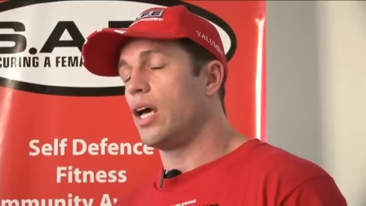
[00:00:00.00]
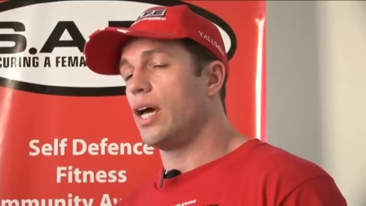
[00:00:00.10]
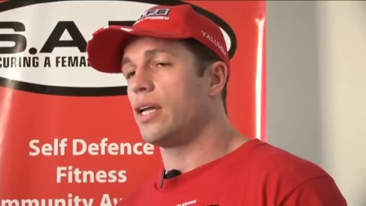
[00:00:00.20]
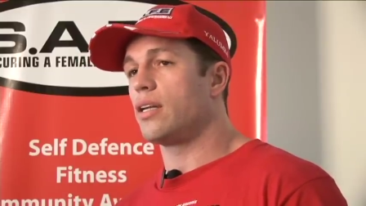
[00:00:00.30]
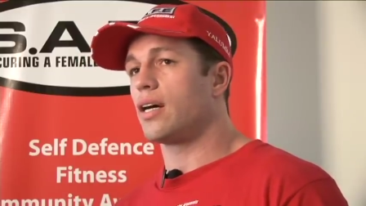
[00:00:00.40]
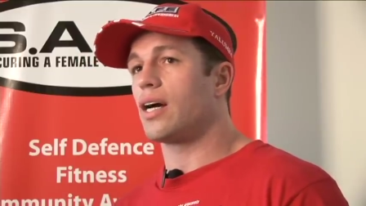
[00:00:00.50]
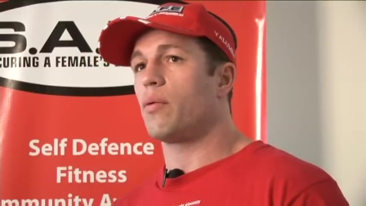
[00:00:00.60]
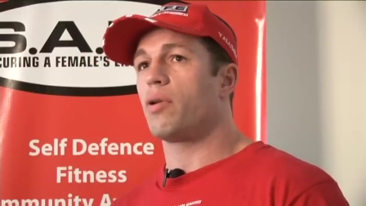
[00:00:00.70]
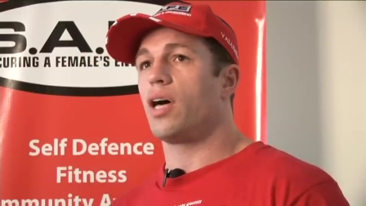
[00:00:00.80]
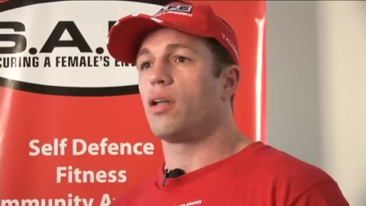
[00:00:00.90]
And a
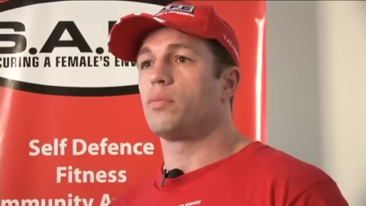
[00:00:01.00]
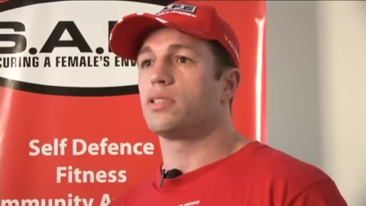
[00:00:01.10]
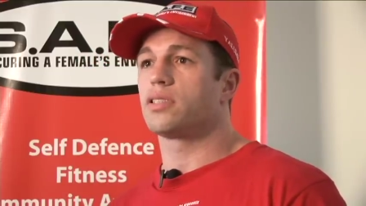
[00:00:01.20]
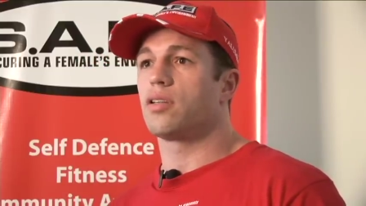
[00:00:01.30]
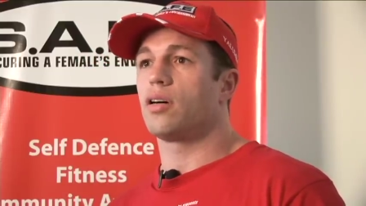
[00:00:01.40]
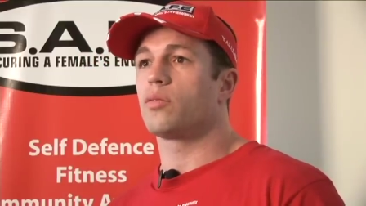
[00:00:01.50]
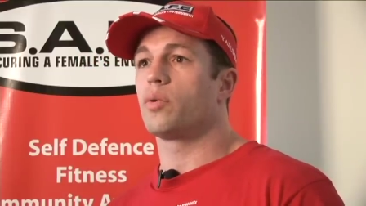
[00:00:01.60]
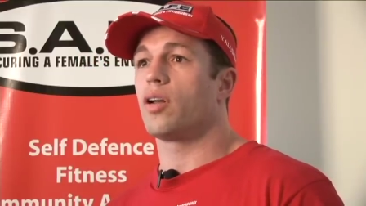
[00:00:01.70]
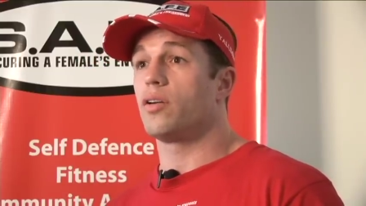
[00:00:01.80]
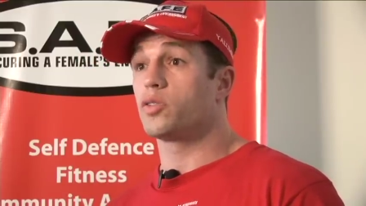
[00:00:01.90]
couple of elements, like
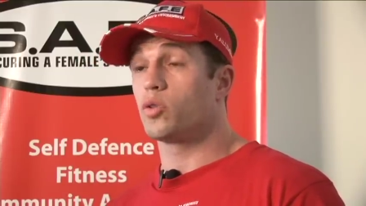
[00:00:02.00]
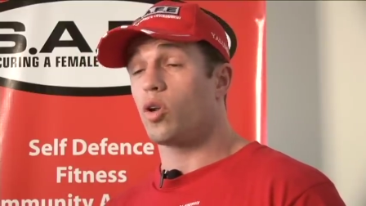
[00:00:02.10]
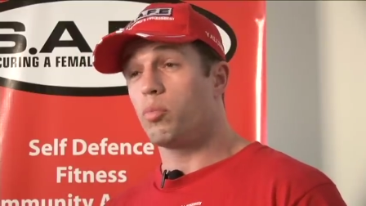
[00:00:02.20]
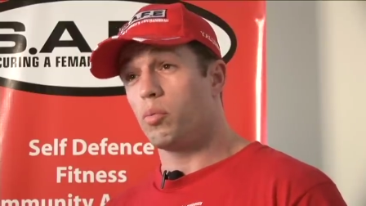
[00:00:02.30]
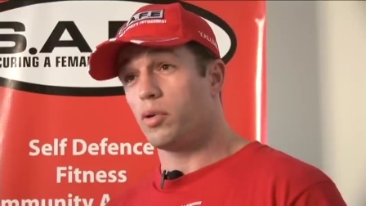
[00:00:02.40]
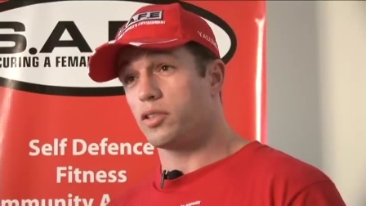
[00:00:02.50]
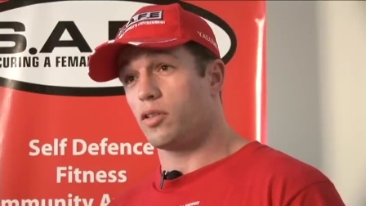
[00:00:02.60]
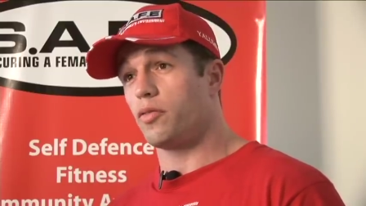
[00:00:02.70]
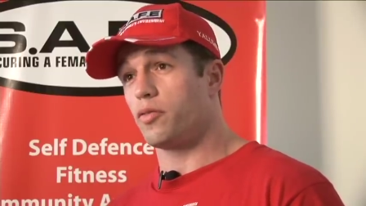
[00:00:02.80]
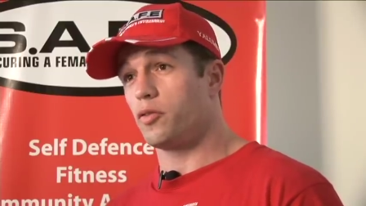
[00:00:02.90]
when I left school, I put
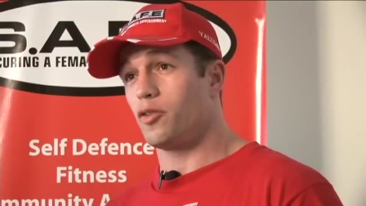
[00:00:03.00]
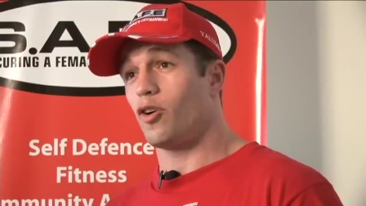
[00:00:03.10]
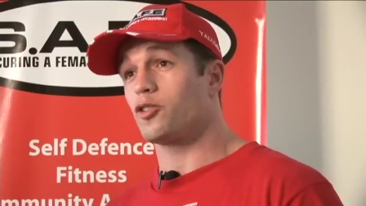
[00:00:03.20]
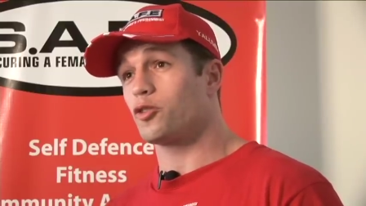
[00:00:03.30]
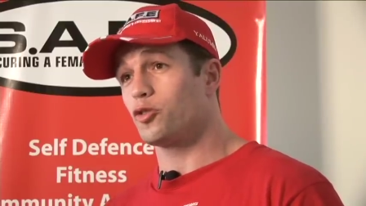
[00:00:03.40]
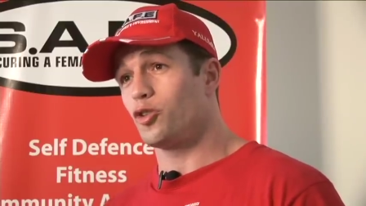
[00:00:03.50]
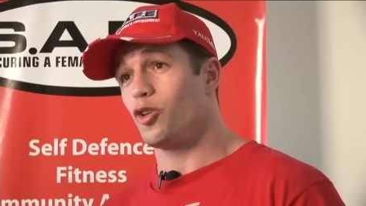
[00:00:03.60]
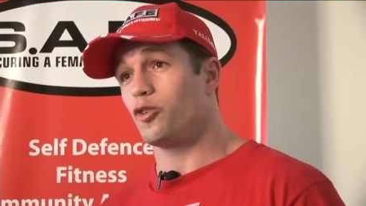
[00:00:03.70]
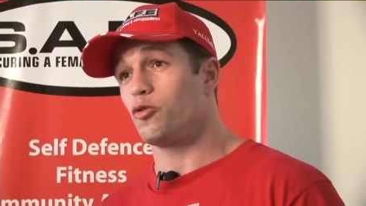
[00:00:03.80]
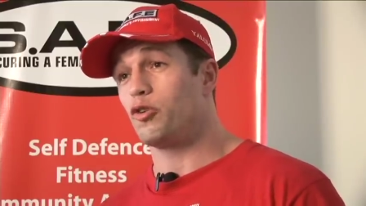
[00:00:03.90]
myself through night school to
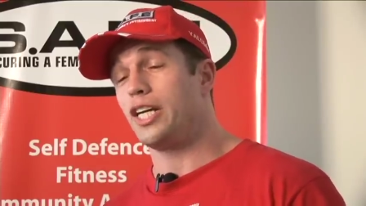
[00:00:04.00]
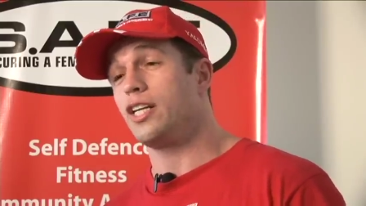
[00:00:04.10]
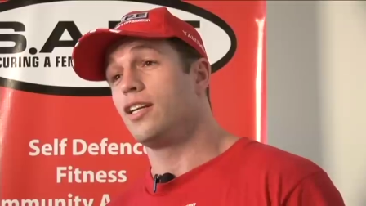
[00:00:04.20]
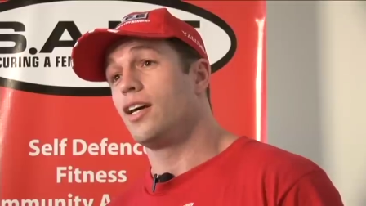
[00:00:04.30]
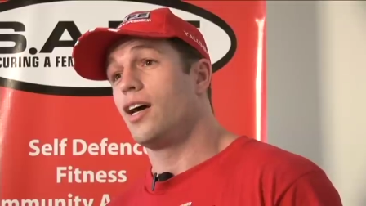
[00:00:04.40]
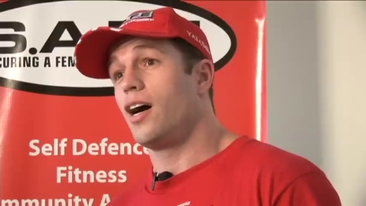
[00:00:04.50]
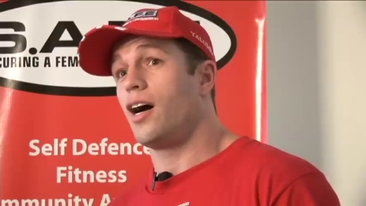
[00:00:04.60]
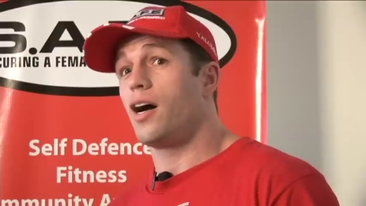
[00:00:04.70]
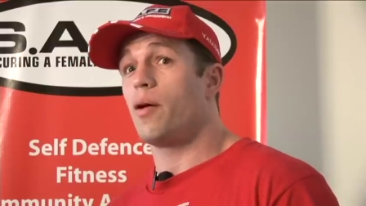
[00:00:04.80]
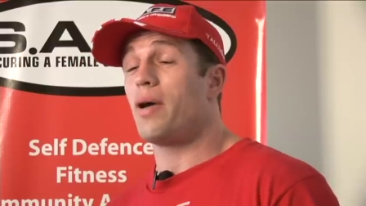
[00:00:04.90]
learn to read,
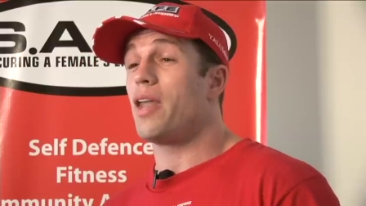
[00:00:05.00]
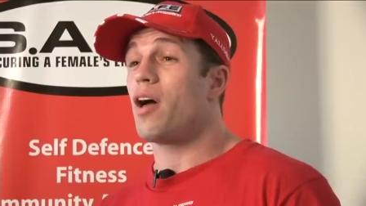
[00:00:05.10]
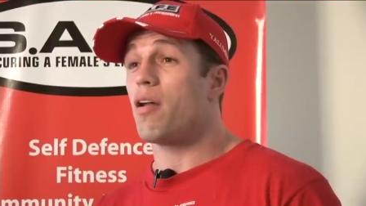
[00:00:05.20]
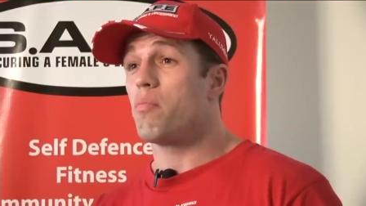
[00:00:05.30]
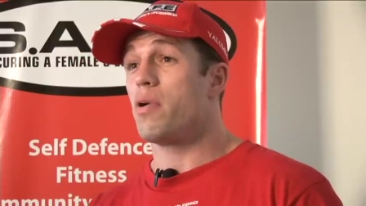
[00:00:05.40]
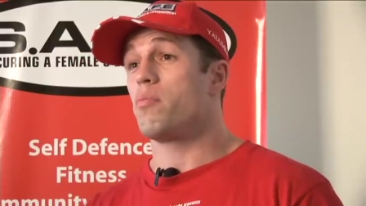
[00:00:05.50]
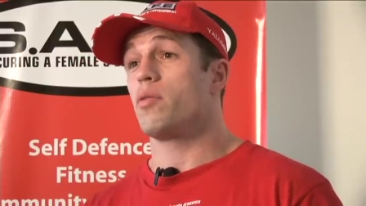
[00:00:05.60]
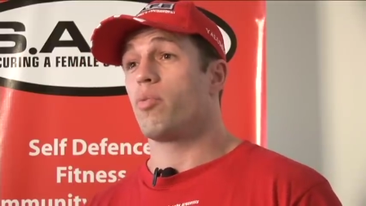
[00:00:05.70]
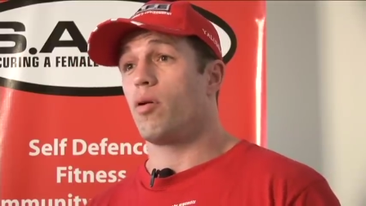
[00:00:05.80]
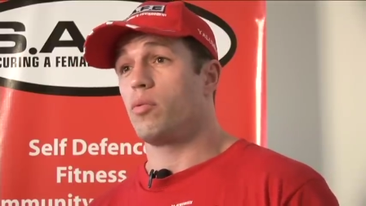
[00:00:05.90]
and I had a
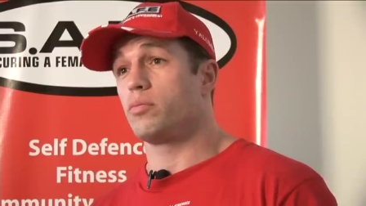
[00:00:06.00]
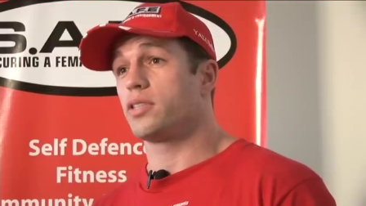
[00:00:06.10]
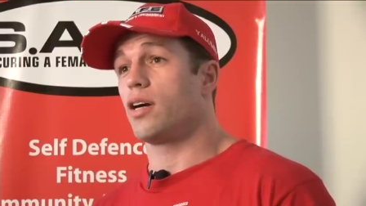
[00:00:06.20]
memory problem.